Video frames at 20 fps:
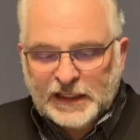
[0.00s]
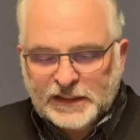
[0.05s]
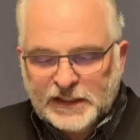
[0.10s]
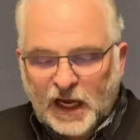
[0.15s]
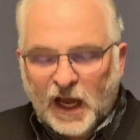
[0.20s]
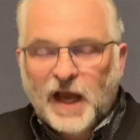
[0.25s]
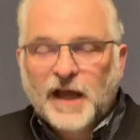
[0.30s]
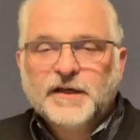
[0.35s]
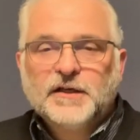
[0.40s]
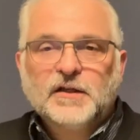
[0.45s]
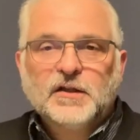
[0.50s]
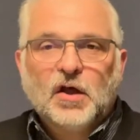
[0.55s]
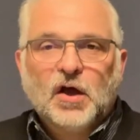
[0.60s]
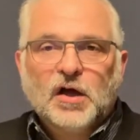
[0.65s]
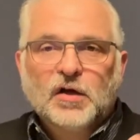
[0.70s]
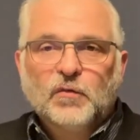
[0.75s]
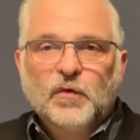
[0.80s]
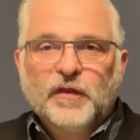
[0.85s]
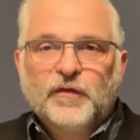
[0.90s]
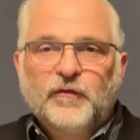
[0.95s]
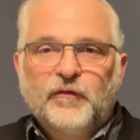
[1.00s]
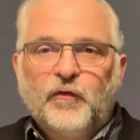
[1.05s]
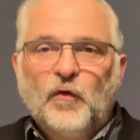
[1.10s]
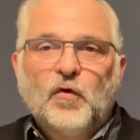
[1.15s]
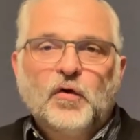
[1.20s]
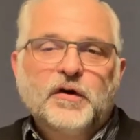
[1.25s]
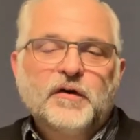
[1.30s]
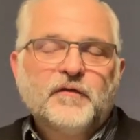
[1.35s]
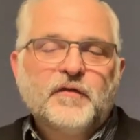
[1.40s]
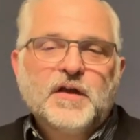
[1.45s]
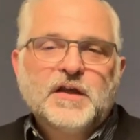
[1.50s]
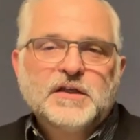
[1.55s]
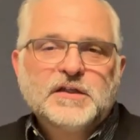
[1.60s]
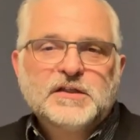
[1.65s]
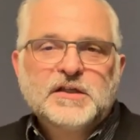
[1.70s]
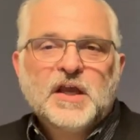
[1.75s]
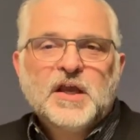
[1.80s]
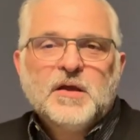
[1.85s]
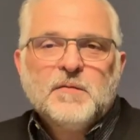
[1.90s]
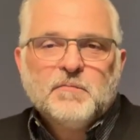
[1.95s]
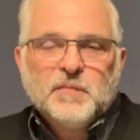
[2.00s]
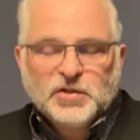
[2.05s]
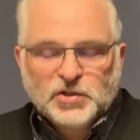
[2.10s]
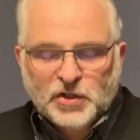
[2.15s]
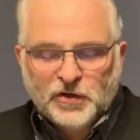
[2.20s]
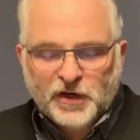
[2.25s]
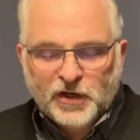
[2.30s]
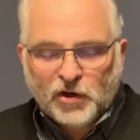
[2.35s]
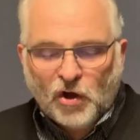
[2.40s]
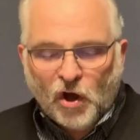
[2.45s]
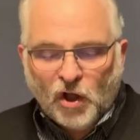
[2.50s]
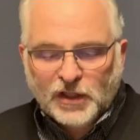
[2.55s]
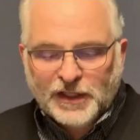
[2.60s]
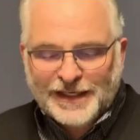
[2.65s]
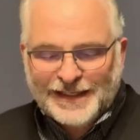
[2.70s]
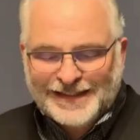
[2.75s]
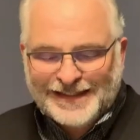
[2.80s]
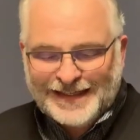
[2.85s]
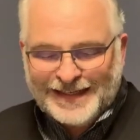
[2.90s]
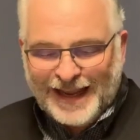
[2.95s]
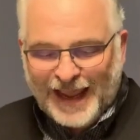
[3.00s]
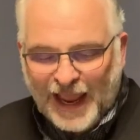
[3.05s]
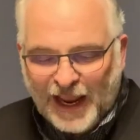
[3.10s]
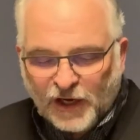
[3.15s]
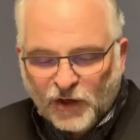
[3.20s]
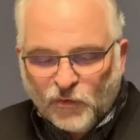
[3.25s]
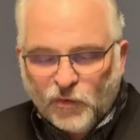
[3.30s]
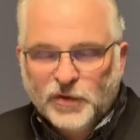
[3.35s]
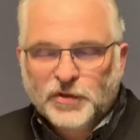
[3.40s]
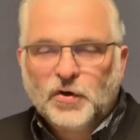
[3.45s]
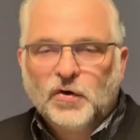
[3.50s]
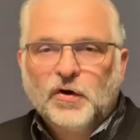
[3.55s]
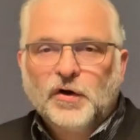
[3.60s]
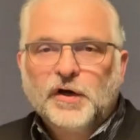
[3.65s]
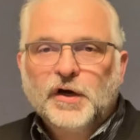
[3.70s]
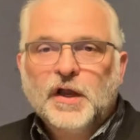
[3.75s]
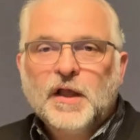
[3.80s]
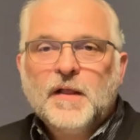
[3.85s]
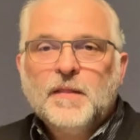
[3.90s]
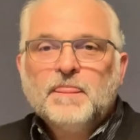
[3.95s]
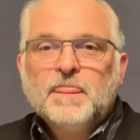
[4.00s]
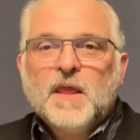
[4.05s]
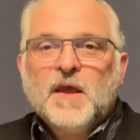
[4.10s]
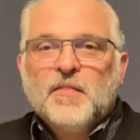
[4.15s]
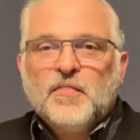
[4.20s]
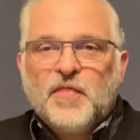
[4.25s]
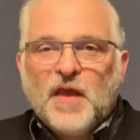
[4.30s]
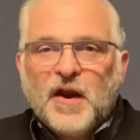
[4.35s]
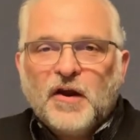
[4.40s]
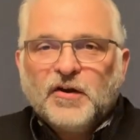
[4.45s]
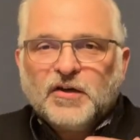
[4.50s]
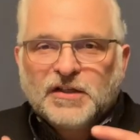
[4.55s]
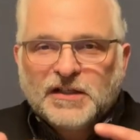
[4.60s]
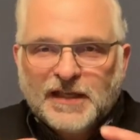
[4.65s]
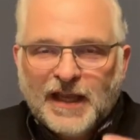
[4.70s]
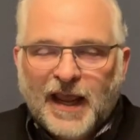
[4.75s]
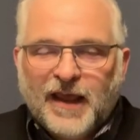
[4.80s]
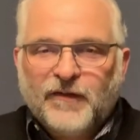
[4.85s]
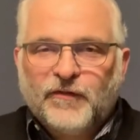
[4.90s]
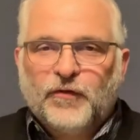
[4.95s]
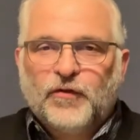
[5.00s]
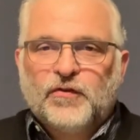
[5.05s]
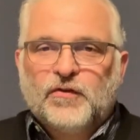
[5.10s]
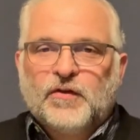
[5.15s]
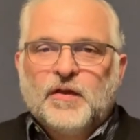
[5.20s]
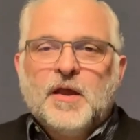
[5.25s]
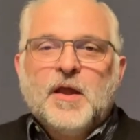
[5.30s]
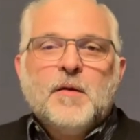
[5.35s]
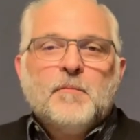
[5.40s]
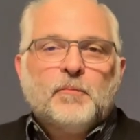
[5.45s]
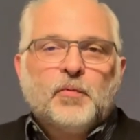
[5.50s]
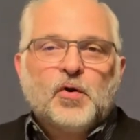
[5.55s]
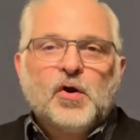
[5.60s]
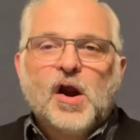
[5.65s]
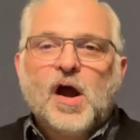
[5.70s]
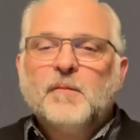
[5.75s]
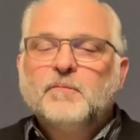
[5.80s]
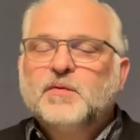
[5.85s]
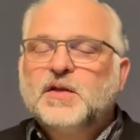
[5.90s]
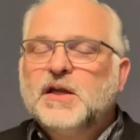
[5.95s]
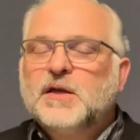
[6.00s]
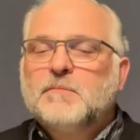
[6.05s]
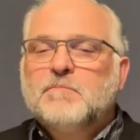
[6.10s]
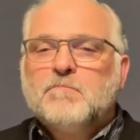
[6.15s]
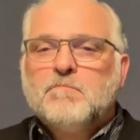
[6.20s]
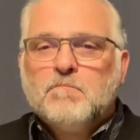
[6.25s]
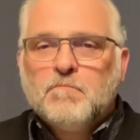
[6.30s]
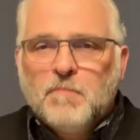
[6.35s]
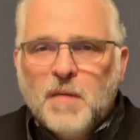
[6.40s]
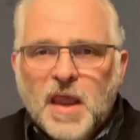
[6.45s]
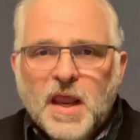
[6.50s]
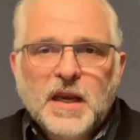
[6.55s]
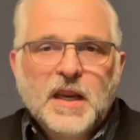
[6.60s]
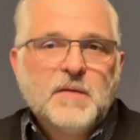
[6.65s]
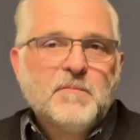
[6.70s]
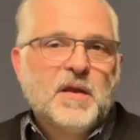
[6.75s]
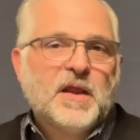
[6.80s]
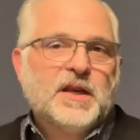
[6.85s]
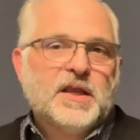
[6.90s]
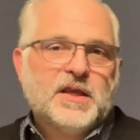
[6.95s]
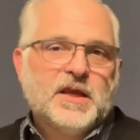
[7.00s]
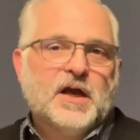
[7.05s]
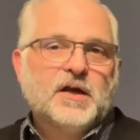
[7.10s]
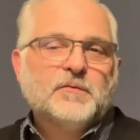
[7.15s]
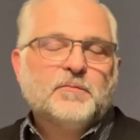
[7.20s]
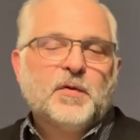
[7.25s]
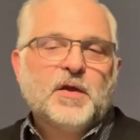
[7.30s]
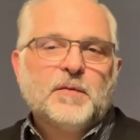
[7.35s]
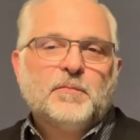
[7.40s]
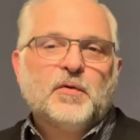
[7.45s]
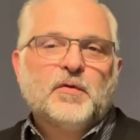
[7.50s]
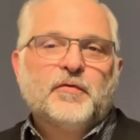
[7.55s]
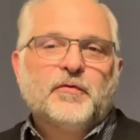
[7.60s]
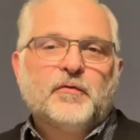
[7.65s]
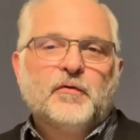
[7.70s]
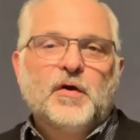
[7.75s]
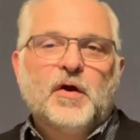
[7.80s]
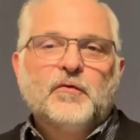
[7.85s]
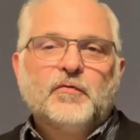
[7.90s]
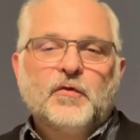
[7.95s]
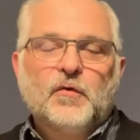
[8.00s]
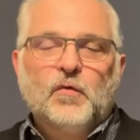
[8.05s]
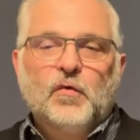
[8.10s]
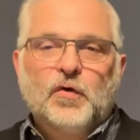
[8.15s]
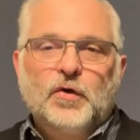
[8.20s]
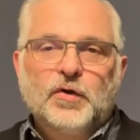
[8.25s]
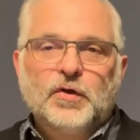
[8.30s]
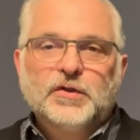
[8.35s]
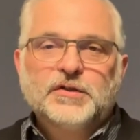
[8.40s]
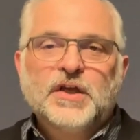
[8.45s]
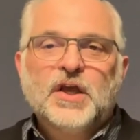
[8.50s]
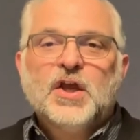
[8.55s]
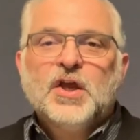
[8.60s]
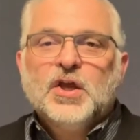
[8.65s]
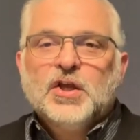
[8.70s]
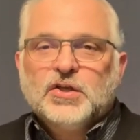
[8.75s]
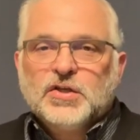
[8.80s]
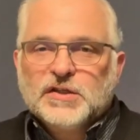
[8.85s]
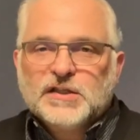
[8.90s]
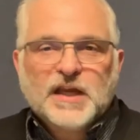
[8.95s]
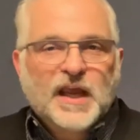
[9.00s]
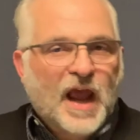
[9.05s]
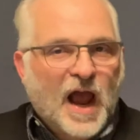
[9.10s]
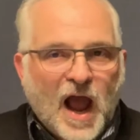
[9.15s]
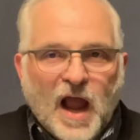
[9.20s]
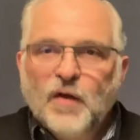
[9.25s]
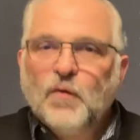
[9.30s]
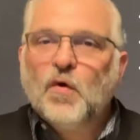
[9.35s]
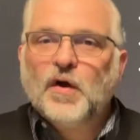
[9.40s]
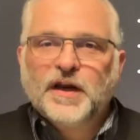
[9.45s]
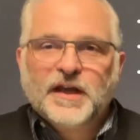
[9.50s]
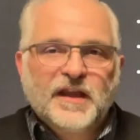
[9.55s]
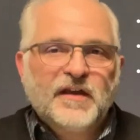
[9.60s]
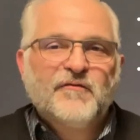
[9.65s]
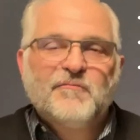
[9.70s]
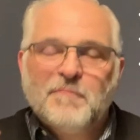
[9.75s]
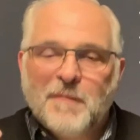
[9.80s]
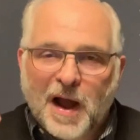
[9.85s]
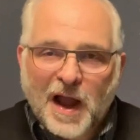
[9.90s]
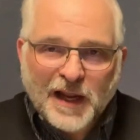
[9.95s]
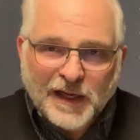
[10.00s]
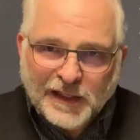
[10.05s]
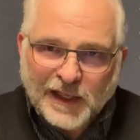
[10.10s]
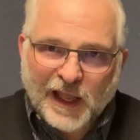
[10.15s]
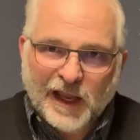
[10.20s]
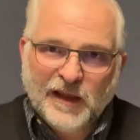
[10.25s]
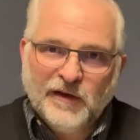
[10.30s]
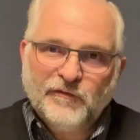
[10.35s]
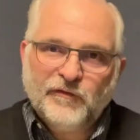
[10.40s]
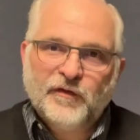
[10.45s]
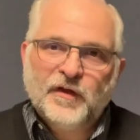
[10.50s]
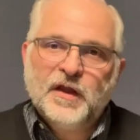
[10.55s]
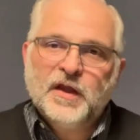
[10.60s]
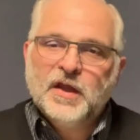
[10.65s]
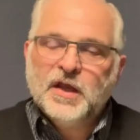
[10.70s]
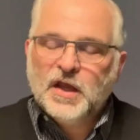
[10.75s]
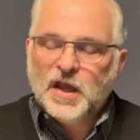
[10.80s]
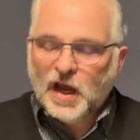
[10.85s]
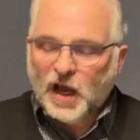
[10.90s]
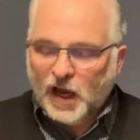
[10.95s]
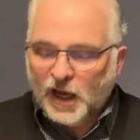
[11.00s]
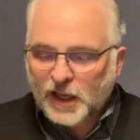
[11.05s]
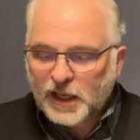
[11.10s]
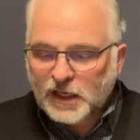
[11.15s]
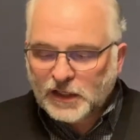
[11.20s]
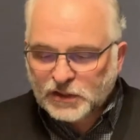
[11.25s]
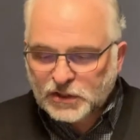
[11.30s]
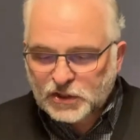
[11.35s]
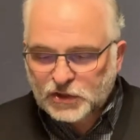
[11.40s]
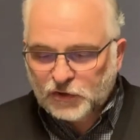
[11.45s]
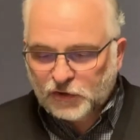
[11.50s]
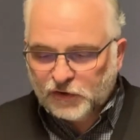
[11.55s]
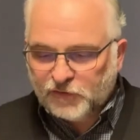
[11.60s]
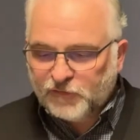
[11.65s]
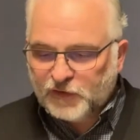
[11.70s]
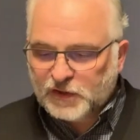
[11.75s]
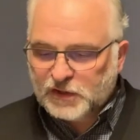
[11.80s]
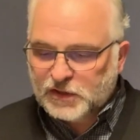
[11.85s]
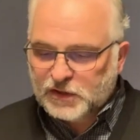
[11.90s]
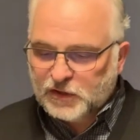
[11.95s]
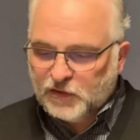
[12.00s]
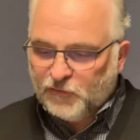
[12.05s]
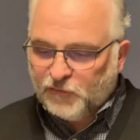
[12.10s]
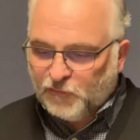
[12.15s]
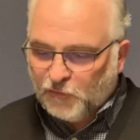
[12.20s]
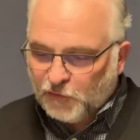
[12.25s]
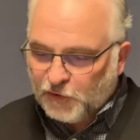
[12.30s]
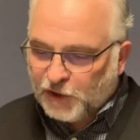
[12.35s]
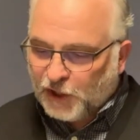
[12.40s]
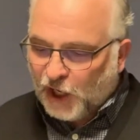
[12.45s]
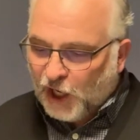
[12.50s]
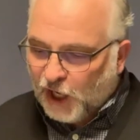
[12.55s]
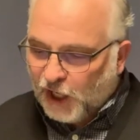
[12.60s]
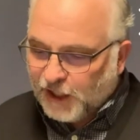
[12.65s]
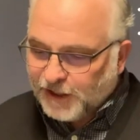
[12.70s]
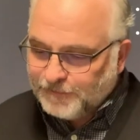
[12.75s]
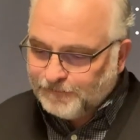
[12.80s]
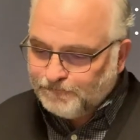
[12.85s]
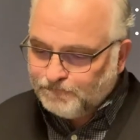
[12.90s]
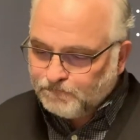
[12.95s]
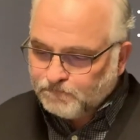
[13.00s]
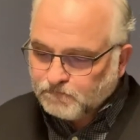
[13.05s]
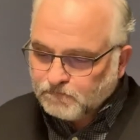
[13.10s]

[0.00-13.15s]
died along with four of his missionary colleagues in Ecuador. Their deaths prompted many, many young people throughout the world to say, I want to give my life in service for God.